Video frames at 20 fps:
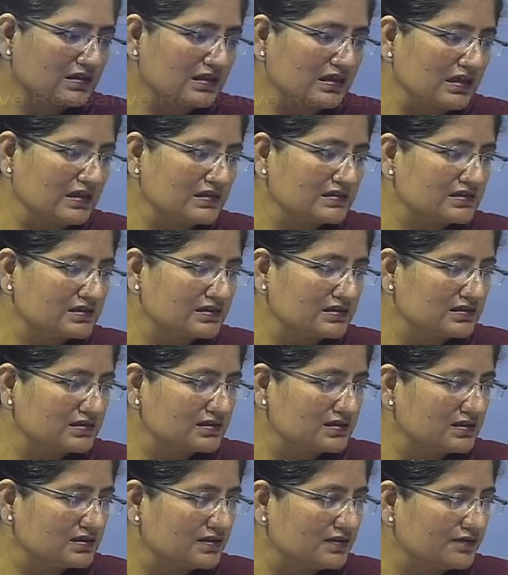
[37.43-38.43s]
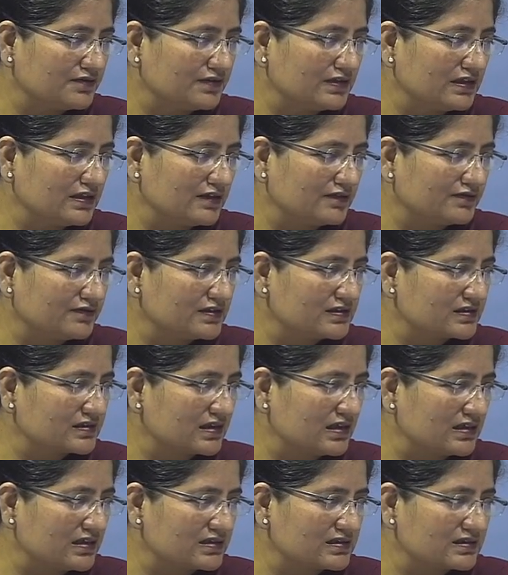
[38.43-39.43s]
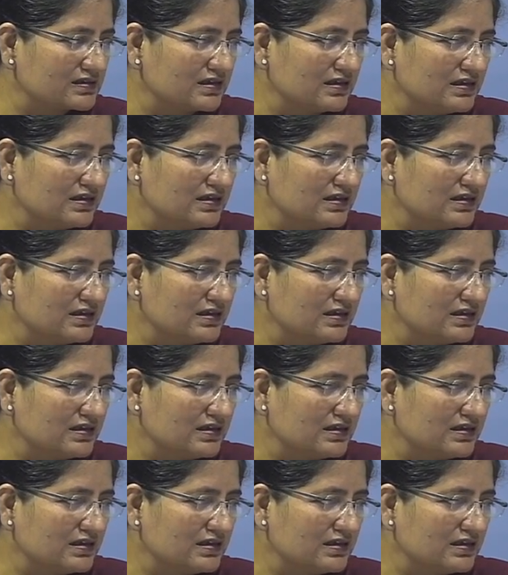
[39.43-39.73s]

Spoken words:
classes, we have discussed